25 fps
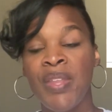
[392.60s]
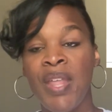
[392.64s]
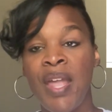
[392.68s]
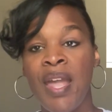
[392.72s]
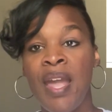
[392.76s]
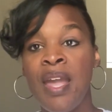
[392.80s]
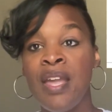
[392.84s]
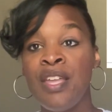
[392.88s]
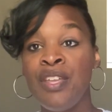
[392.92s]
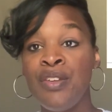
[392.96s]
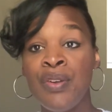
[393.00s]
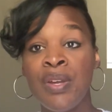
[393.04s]

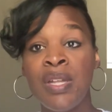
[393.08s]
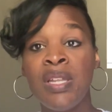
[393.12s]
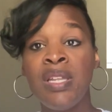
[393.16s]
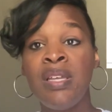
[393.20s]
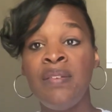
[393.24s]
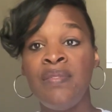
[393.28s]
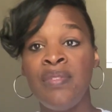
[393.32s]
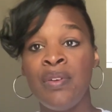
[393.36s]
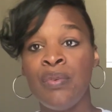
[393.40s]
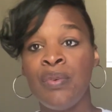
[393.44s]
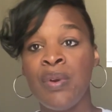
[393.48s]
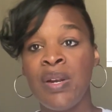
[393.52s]
and you can
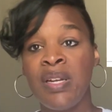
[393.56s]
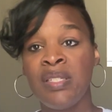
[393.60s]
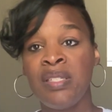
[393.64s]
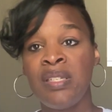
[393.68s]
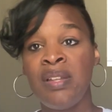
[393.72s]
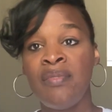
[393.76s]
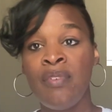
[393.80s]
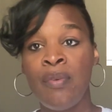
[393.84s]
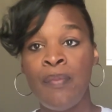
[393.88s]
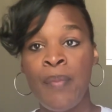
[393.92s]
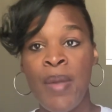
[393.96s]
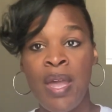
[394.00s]
leave the rest
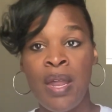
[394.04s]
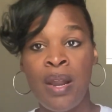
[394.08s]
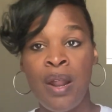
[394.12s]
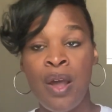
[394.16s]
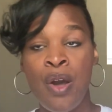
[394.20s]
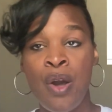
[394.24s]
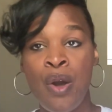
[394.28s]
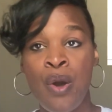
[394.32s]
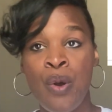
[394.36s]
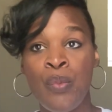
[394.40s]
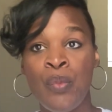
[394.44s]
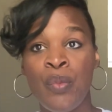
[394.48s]
of them at
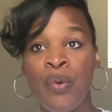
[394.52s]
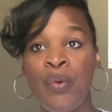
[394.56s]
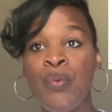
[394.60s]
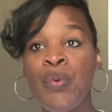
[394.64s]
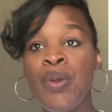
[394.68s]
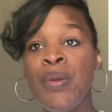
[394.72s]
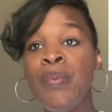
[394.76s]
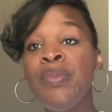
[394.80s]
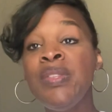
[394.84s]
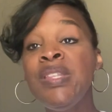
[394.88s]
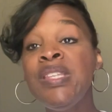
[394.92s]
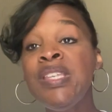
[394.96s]
home.
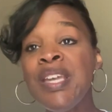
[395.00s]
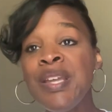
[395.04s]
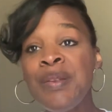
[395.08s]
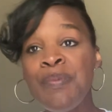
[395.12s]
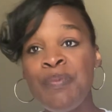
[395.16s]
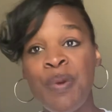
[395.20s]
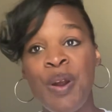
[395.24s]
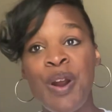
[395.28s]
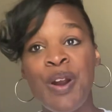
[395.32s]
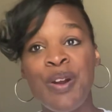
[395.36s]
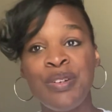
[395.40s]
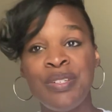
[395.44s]
We did
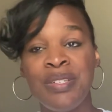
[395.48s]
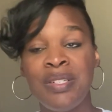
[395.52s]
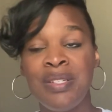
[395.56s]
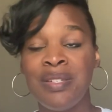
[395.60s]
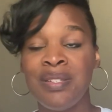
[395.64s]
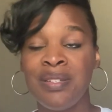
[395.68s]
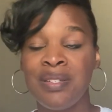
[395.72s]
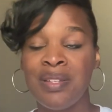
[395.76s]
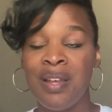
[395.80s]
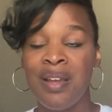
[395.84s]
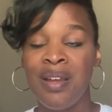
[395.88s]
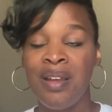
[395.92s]

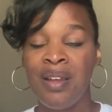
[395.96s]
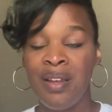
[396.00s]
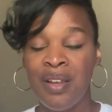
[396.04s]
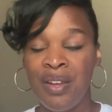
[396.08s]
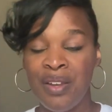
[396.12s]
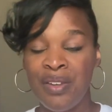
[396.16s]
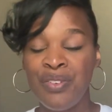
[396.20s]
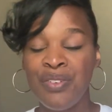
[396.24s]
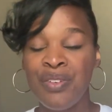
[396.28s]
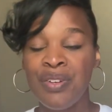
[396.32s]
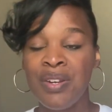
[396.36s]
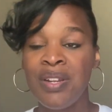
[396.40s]
purchase
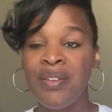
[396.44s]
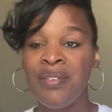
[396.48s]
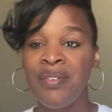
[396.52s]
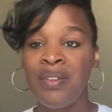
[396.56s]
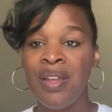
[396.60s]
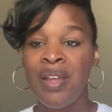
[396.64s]
500